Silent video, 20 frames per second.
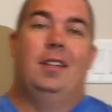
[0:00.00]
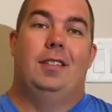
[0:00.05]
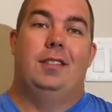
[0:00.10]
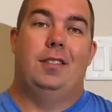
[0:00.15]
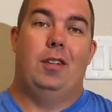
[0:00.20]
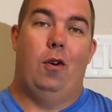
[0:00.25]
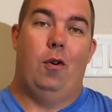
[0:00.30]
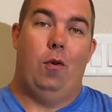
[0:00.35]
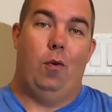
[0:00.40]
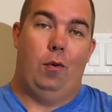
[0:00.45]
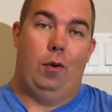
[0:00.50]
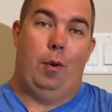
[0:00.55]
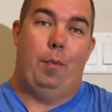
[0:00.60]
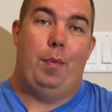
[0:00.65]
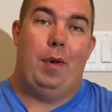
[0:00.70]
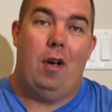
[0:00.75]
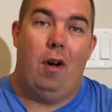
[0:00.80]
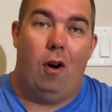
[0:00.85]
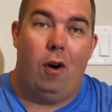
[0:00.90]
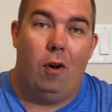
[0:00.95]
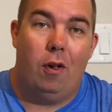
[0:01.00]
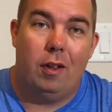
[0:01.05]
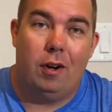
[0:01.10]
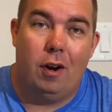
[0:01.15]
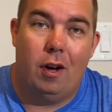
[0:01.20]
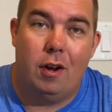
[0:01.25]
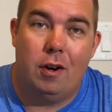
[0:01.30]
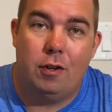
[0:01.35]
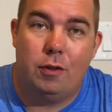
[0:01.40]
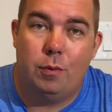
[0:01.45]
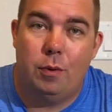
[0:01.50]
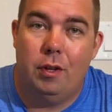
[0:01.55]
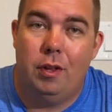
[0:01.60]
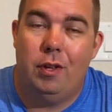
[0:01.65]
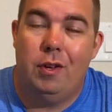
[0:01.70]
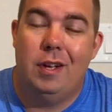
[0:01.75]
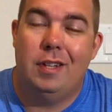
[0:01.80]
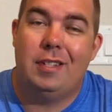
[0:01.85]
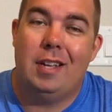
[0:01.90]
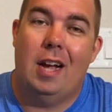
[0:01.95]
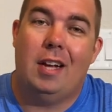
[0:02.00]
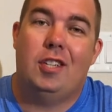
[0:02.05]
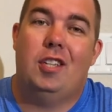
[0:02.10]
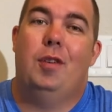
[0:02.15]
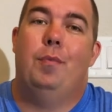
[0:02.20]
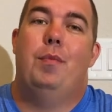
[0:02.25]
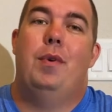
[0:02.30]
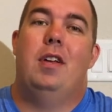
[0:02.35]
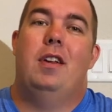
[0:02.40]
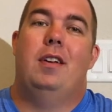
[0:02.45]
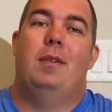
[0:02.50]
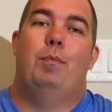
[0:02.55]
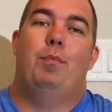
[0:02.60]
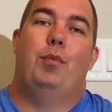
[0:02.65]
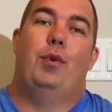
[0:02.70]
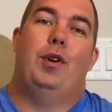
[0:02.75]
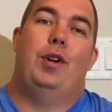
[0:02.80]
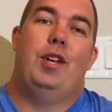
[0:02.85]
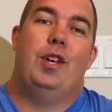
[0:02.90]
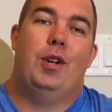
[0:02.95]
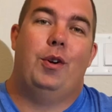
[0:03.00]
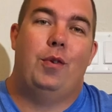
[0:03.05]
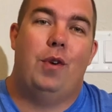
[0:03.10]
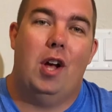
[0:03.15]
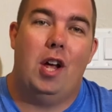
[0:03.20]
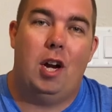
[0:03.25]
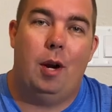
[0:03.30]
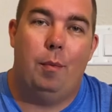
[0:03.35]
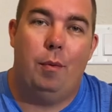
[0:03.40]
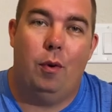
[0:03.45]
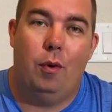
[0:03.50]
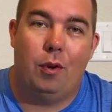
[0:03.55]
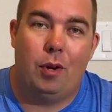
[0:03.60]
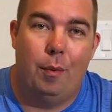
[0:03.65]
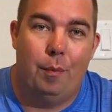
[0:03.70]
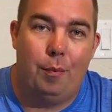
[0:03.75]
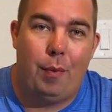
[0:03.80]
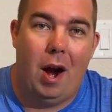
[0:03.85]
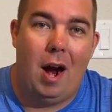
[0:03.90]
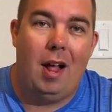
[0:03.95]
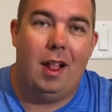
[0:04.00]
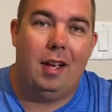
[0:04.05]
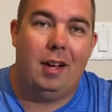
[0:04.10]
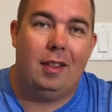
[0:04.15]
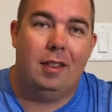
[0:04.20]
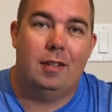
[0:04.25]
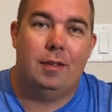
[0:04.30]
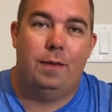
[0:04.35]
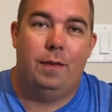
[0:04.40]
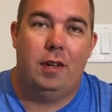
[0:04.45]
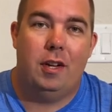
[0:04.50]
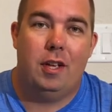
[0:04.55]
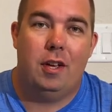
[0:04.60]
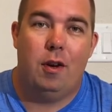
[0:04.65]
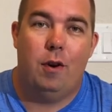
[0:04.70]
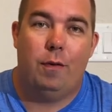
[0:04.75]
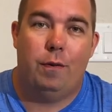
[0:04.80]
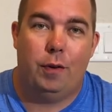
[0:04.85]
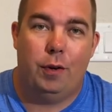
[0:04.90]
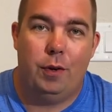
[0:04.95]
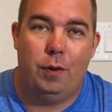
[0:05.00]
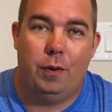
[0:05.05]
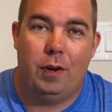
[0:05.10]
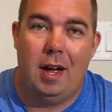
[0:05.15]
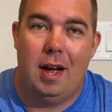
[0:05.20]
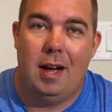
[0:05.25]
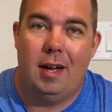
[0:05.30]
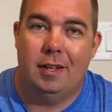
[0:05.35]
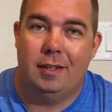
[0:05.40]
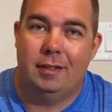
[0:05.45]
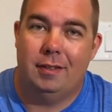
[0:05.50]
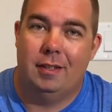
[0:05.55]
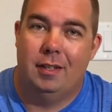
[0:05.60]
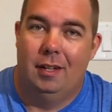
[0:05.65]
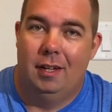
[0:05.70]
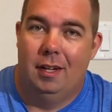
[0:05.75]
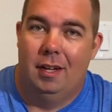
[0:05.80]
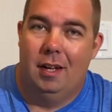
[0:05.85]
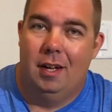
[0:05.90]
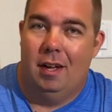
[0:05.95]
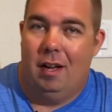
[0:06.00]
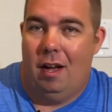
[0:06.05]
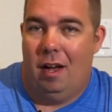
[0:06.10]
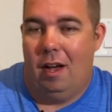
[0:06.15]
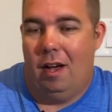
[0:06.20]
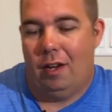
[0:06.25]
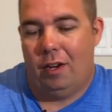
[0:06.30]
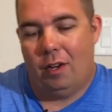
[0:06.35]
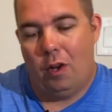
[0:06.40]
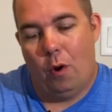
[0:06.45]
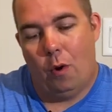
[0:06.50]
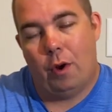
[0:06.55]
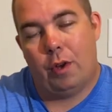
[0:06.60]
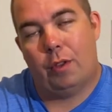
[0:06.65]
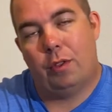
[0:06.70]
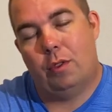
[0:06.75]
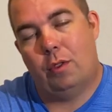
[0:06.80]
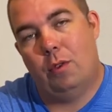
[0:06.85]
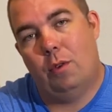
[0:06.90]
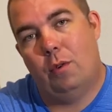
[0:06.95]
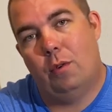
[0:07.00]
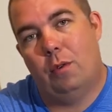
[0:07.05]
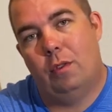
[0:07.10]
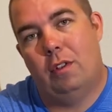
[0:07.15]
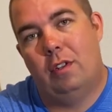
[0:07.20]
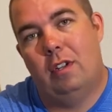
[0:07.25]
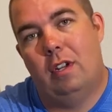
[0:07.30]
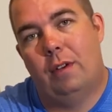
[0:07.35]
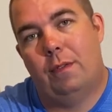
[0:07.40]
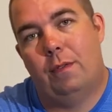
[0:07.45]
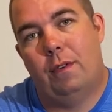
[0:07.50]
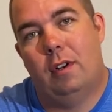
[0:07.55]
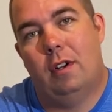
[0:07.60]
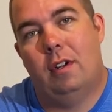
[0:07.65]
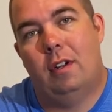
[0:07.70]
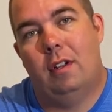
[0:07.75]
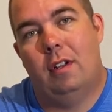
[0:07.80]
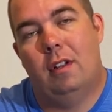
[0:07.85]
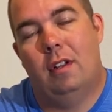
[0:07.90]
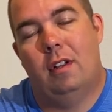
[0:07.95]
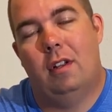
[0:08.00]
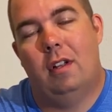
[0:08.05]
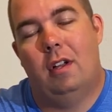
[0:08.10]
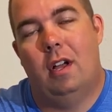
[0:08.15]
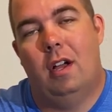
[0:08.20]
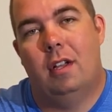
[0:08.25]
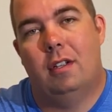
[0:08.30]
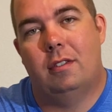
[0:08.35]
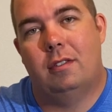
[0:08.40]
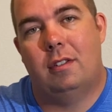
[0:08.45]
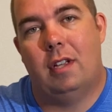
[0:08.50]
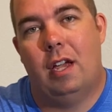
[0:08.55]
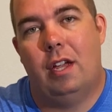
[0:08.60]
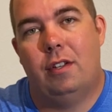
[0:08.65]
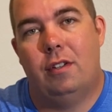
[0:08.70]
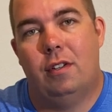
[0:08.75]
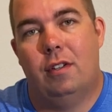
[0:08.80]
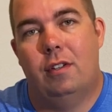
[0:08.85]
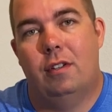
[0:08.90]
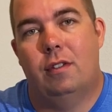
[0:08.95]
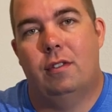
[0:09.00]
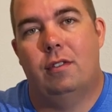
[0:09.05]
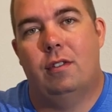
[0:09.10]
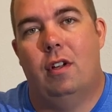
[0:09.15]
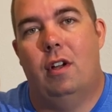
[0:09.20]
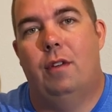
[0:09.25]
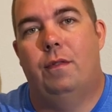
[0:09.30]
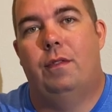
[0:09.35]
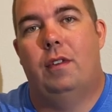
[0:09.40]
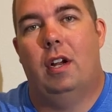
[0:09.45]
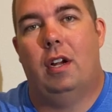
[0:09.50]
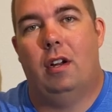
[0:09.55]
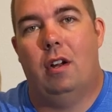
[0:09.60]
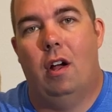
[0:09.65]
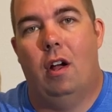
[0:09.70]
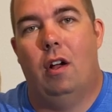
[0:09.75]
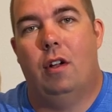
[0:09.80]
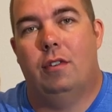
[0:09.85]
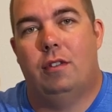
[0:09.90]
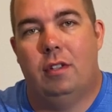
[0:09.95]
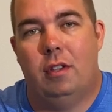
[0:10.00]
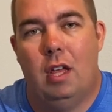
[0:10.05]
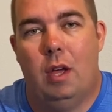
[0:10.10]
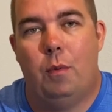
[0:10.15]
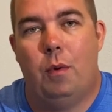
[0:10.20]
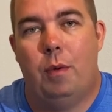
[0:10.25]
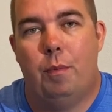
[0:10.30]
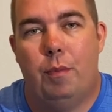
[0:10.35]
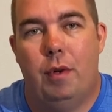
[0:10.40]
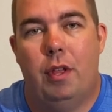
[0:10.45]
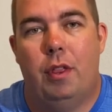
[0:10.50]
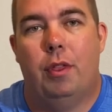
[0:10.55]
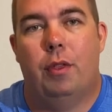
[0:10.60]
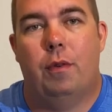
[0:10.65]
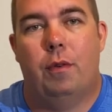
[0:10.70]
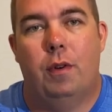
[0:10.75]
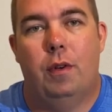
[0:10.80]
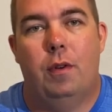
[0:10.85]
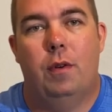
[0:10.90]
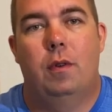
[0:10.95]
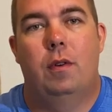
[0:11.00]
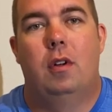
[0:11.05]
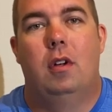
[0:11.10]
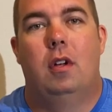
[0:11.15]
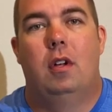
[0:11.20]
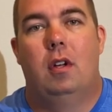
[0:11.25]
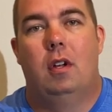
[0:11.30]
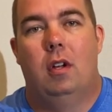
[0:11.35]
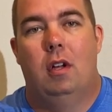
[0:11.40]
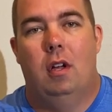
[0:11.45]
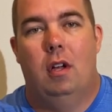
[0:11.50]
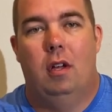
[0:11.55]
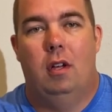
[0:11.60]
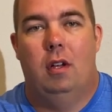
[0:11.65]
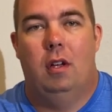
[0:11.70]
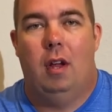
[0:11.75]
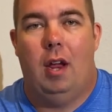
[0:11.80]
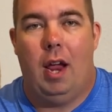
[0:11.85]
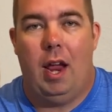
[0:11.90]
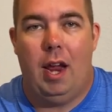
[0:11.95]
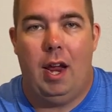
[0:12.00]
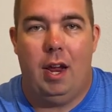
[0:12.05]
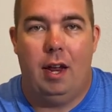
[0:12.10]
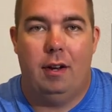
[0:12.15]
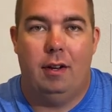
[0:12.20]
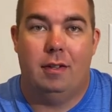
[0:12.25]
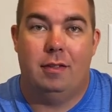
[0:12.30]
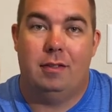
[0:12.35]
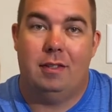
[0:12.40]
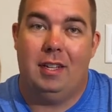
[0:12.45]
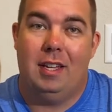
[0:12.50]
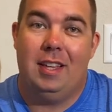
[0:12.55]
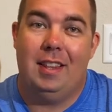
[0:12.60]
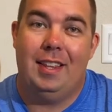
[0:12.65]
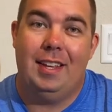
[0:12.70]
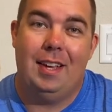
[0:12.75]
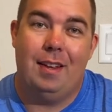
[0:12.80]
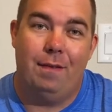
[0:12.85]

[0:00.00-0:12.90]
So to be all and honest with you, it's actually been pretty incredible compiling this video for you guys, uh, going through the different uh, stages of technology that we've been through, and to see the